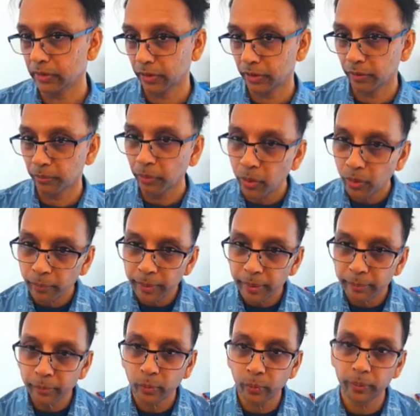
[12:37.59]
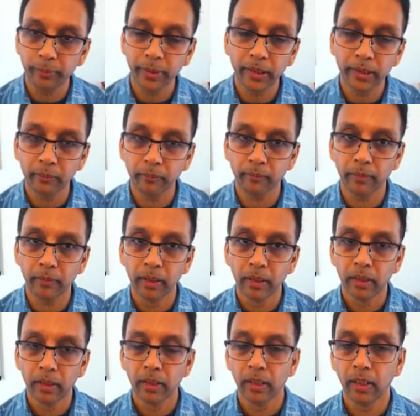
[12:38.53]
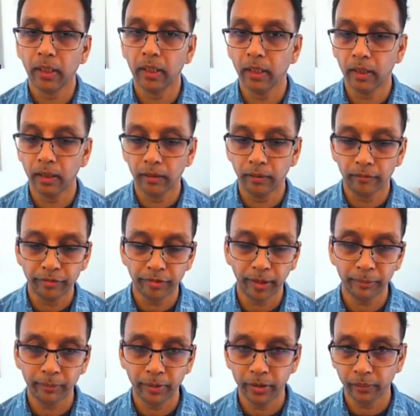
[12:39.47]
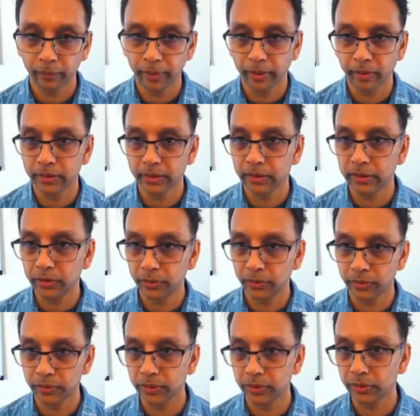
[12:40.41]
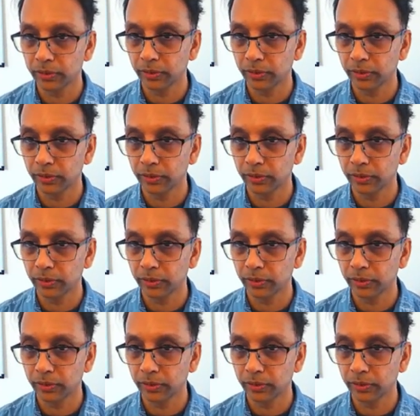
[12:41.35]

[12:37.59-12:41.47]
So the more we become familiar with those issues,